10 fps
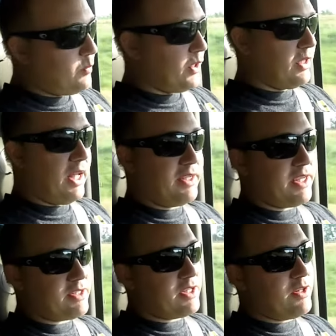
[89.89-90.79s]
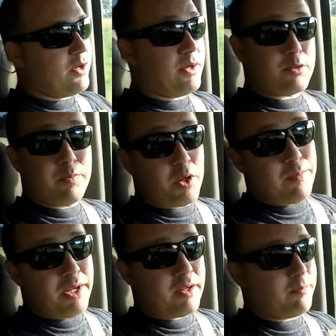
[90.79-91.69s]
But a lot of you guys didn't know, I was going to
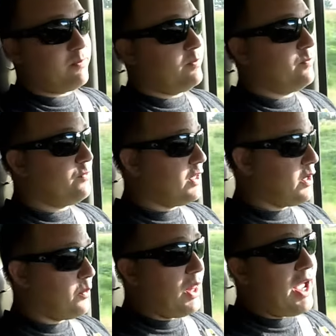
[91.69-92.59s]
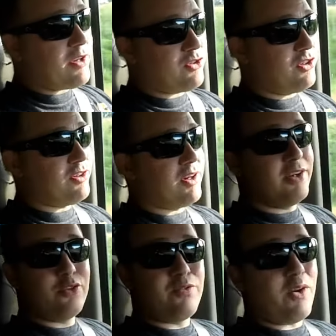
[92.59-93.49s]
make a video last year.
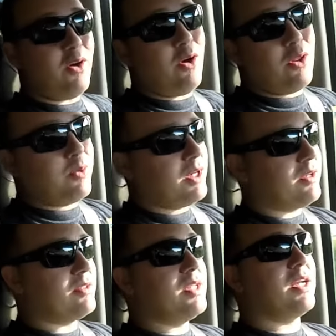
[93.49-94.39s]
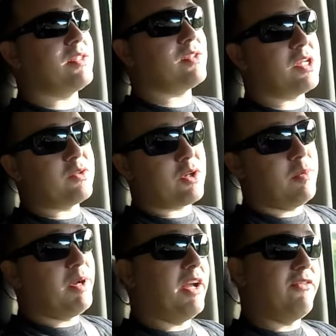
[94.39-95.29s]
I drove all the way down to Texas. I was
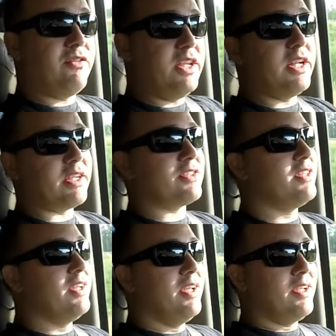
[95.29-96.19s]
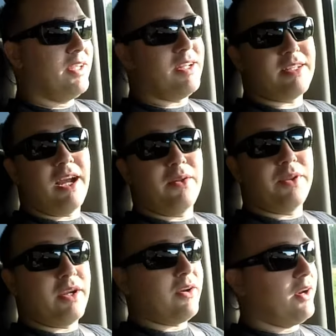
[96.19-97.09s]
going to buy a Phoenix, get down
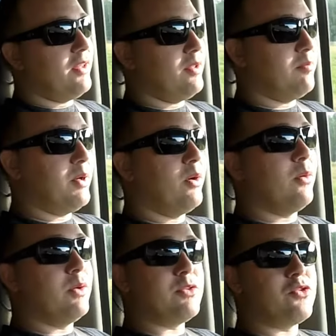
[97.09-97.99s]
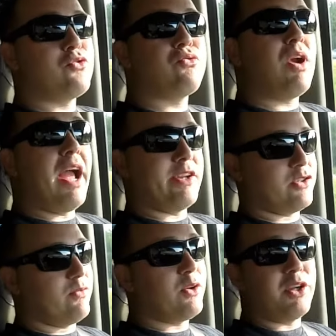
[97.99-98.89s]
there, and the boat was trash.
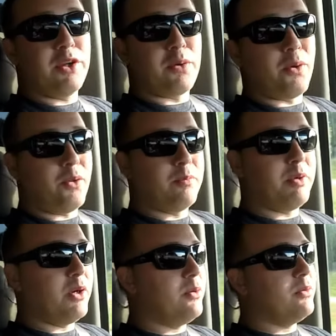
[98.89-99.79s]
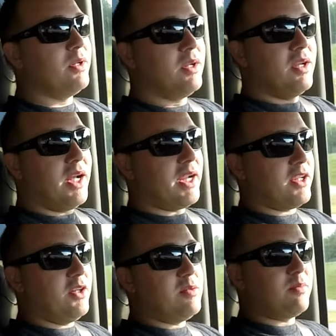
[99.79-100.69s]
For a year old boat, I
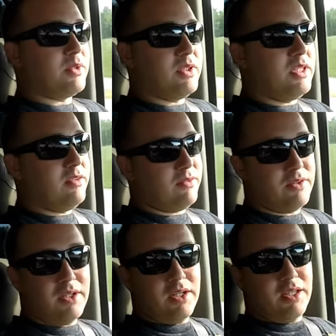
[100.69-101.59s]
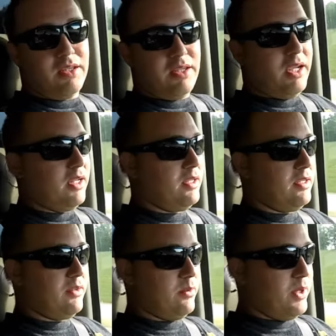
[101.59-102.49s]
couldn't believe that
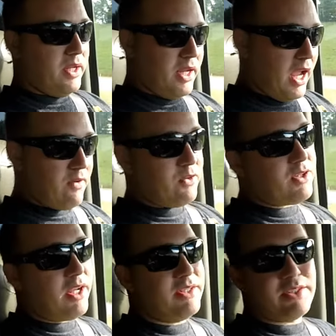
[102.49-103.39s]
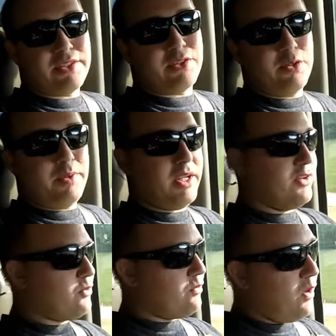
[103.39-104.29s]
the way he advertised it to me. I
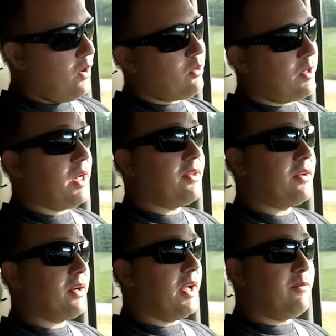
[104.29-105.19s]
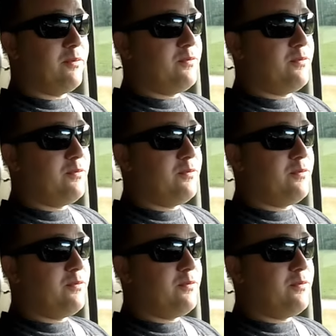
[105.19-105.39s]
drove all the way down there. I've